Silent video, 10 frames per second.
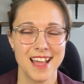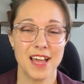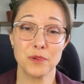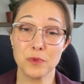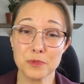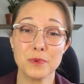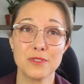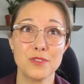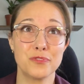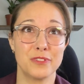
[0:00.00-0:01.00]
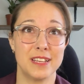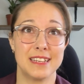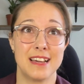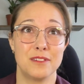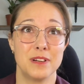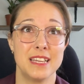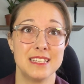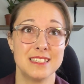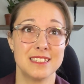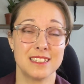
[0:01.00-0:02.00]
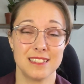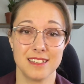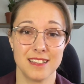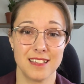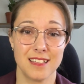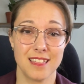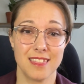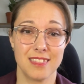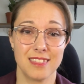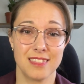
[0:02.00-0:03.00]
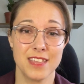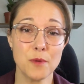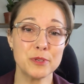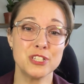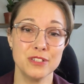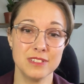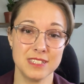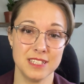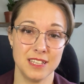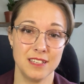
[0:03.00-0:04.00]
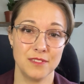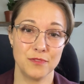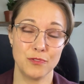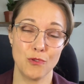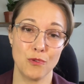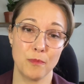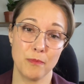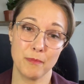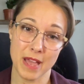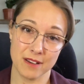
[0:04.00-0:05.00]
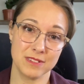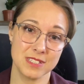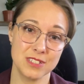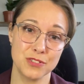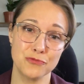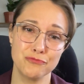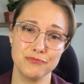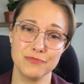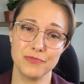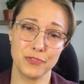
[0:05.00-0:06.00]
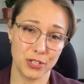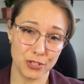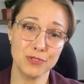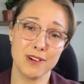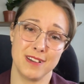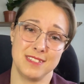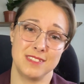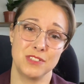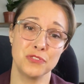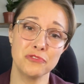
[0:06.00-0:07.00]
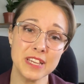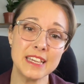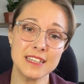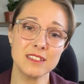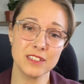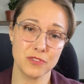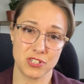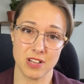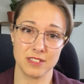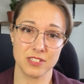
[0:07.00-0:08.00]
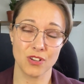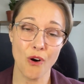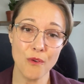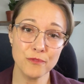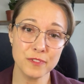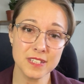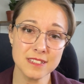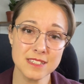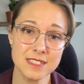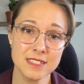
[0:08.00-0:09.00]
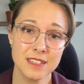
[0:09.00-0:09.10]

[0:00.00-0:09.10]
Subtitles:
And what we're offering now is the opportunity for parents for you guys to rekindle your child's confidence